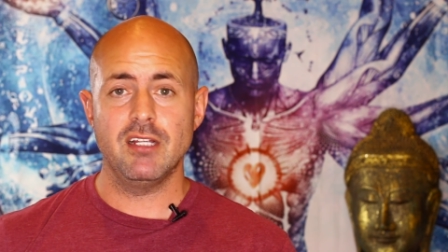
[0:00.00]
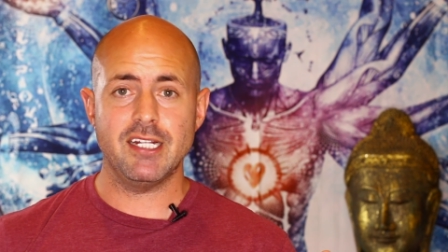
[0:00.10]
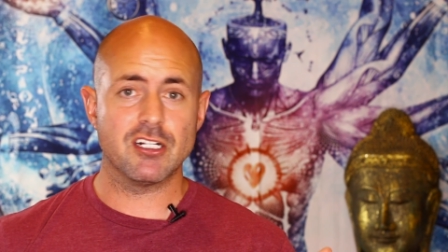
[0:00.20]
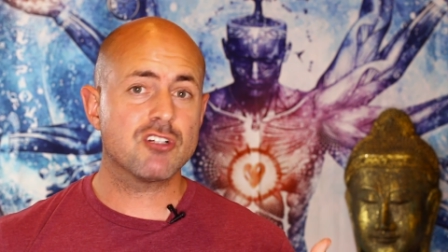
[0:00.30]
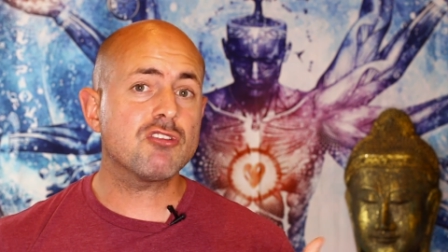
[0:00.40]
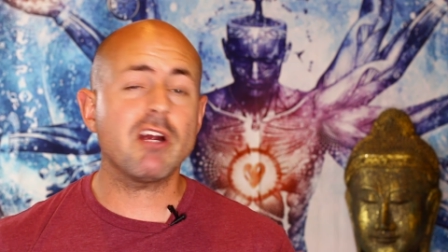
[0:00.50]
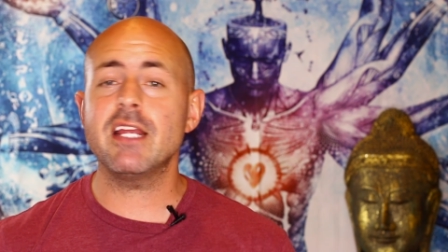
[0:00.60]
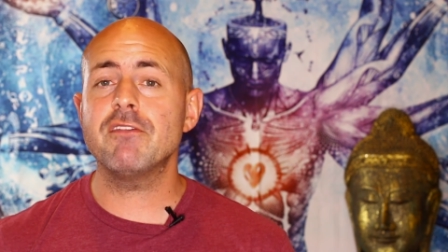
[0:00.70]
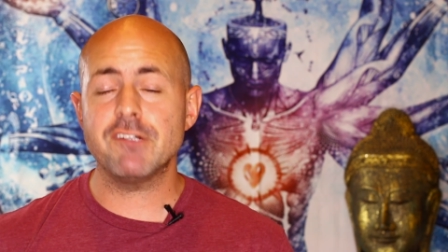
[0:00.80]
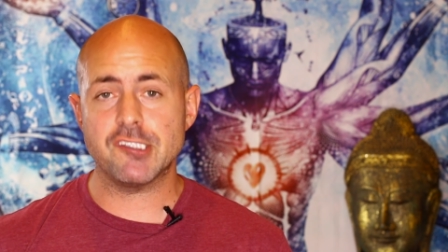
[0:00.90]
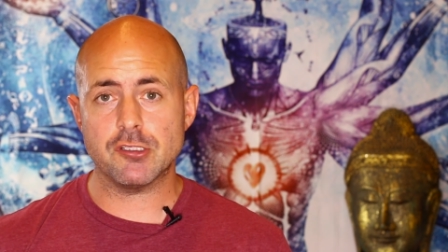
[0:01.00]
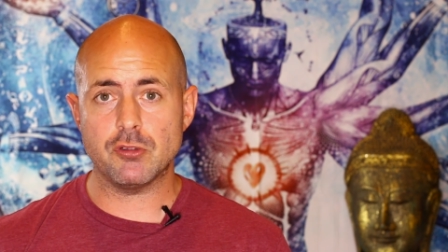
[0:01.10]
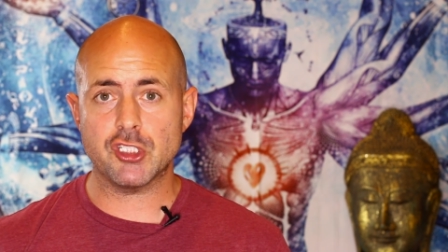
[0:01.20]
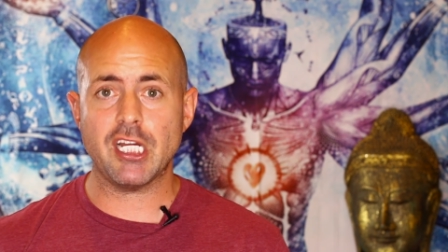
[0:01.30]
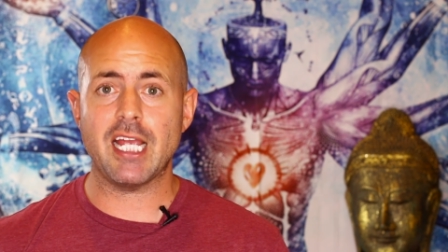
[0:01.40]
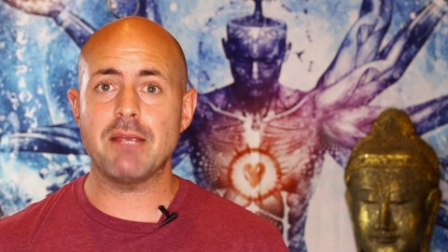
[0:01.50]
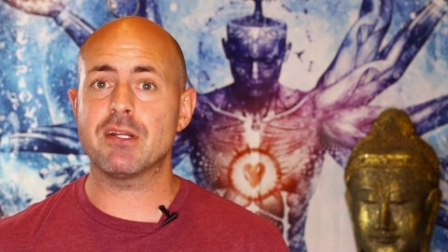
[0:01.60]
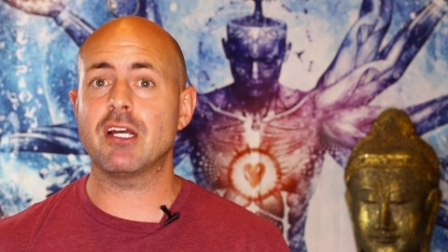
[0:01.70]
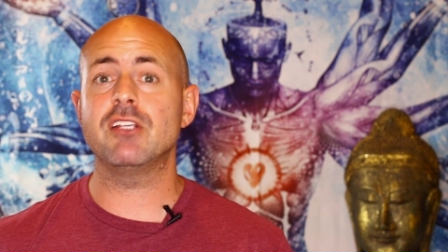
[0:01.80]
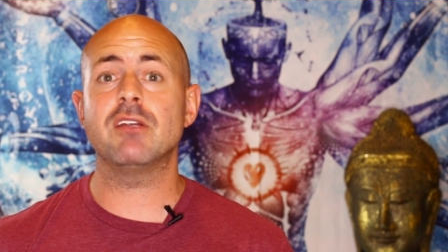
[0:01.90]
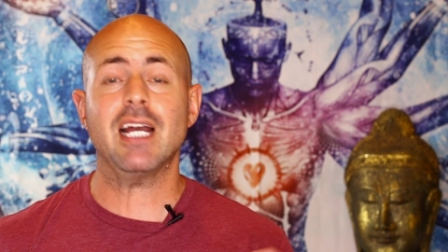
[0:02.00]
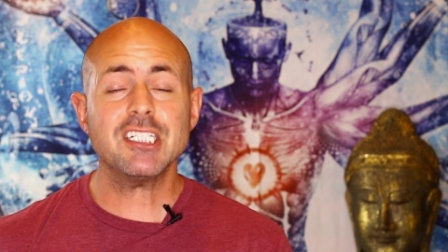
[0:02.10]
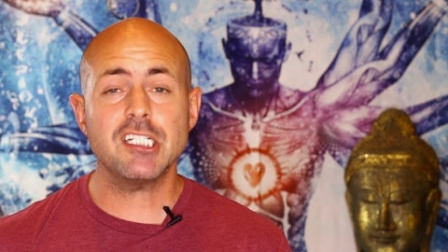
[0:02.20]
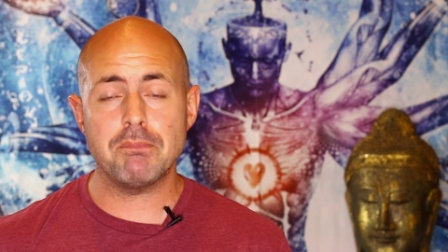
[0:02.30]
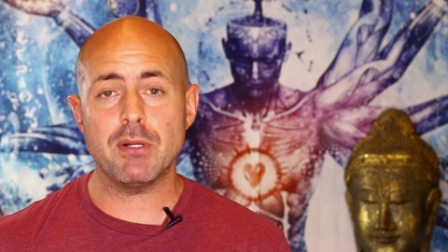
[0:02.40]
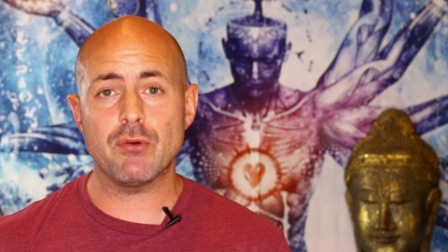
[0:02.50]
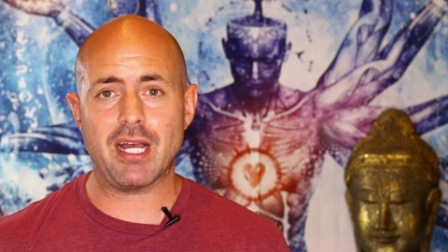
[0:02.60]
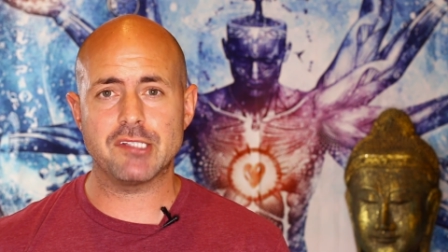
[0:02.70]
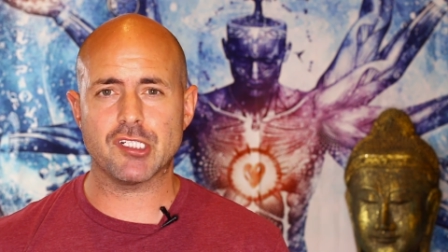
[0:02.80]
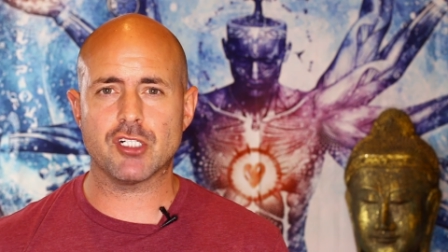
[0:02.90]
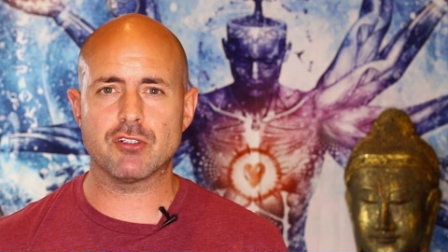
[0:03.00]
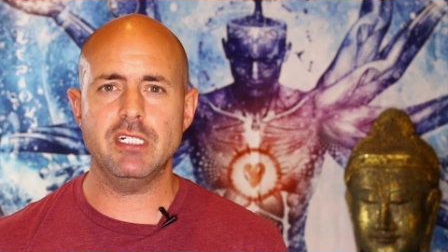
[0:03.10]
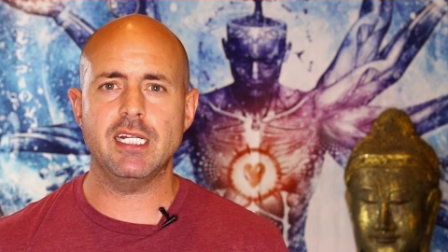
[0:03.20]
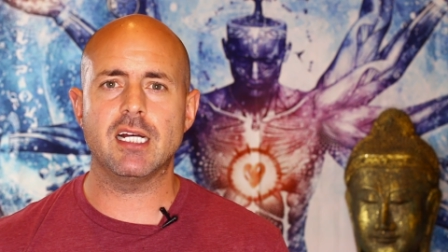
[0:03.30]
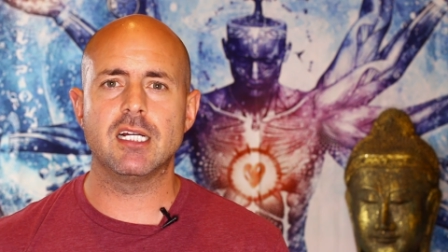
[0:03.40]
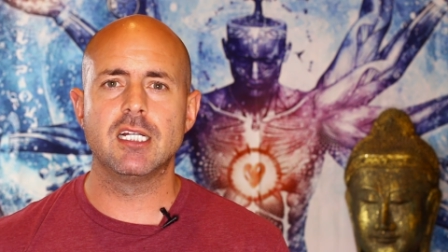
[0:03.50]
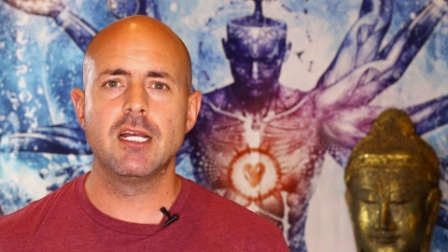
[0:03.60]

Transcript: in great physical shape and I actually built that as a career